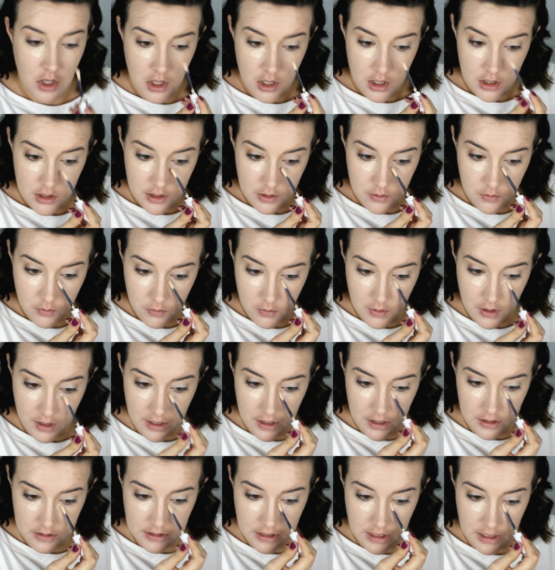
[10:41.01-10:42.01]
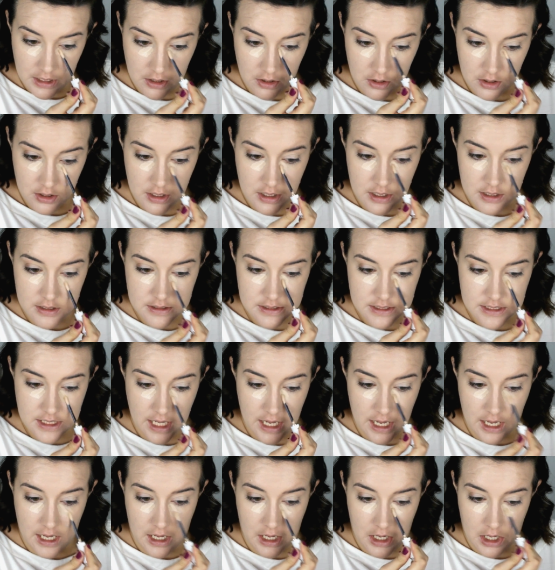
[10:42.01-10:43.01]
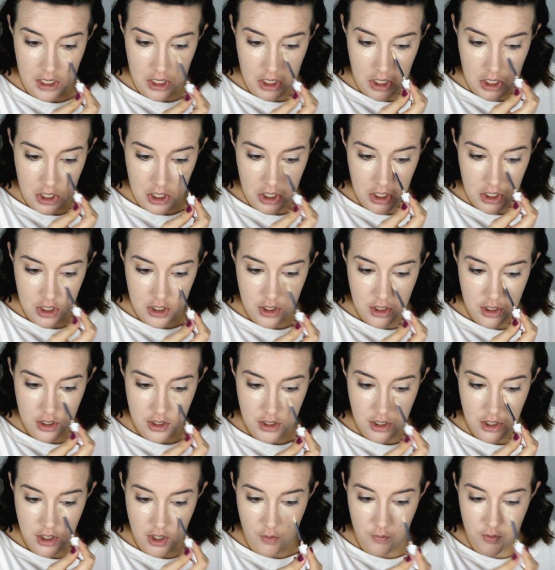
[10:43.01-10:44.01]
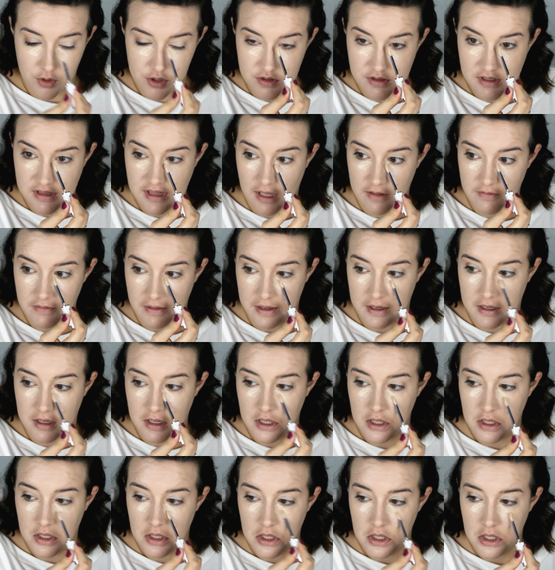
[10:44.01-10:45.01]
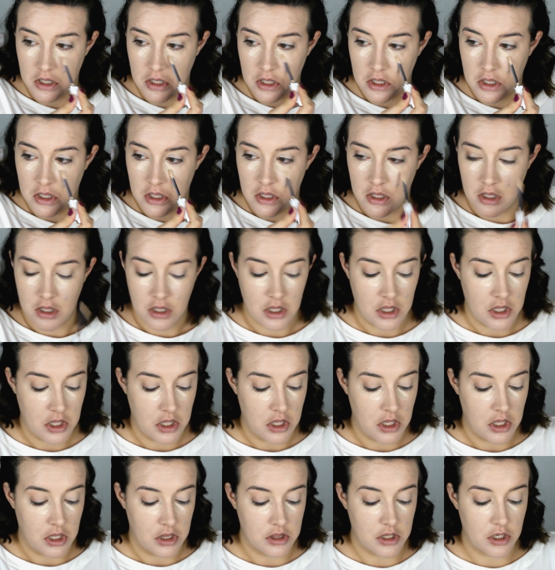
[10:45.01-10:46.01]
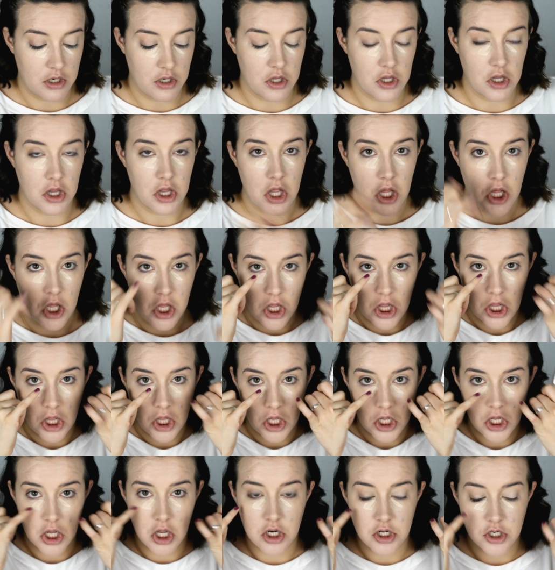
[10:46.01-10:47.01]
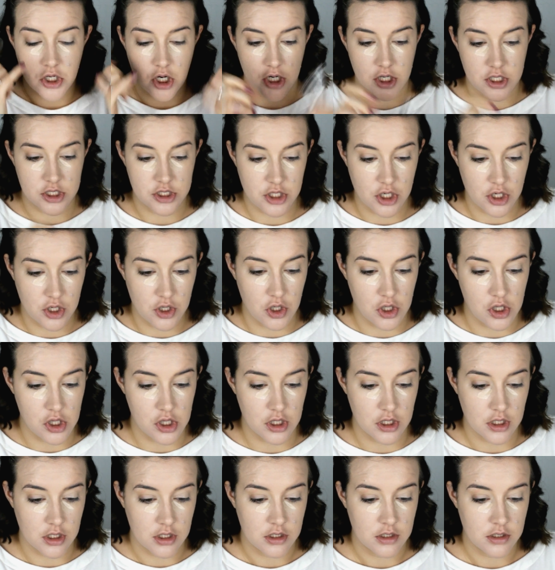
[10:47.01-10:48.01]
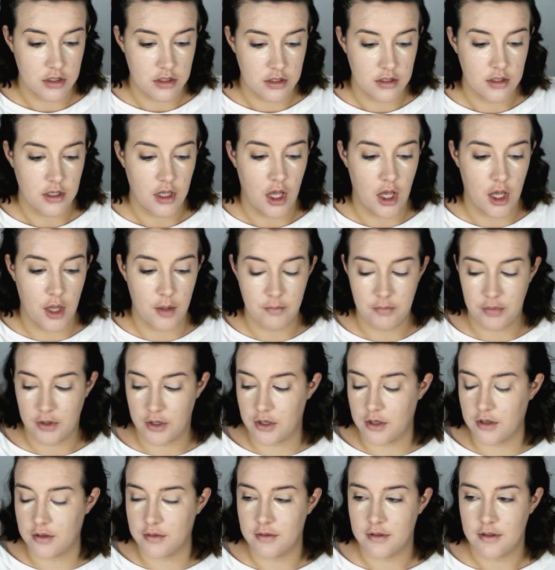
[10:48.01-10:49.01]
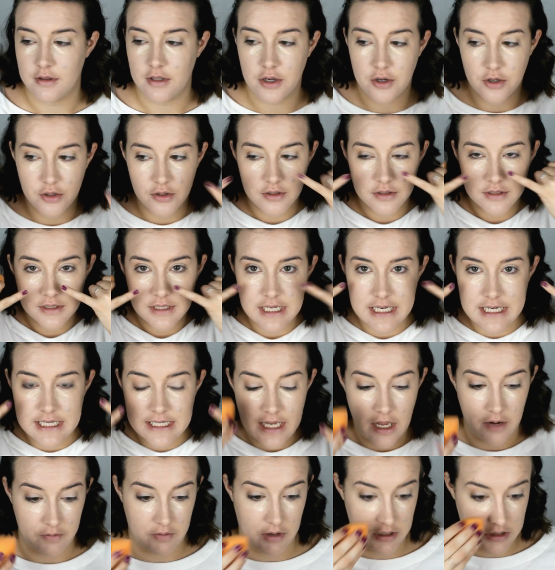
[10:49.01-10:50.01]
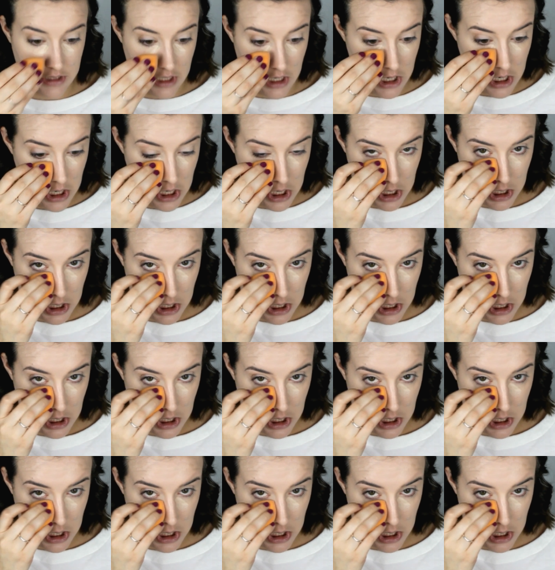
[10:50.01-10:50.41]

like right on the areas that, you know, where you get that like little dark circle hump or little indent right there.